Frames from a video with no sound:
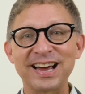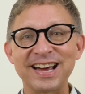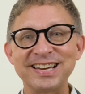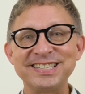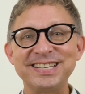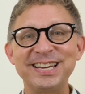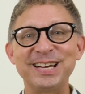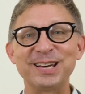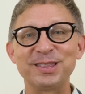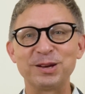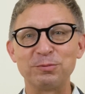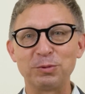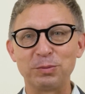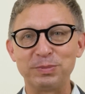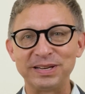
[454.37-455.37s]
idea
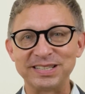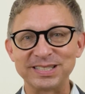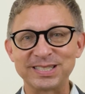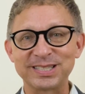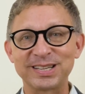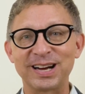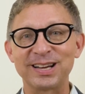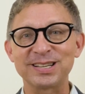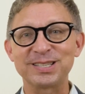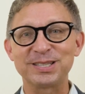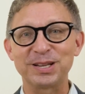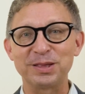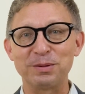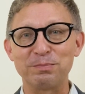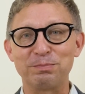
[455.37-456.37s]
that will be discussed
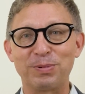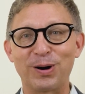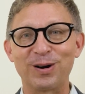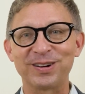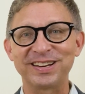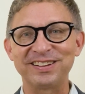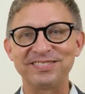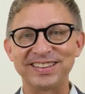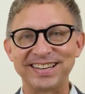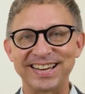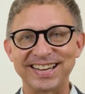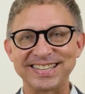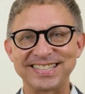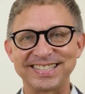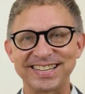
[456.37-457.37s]
in the body of the
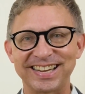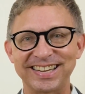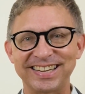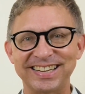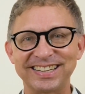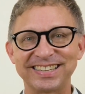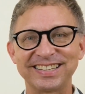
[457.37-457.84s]
essay.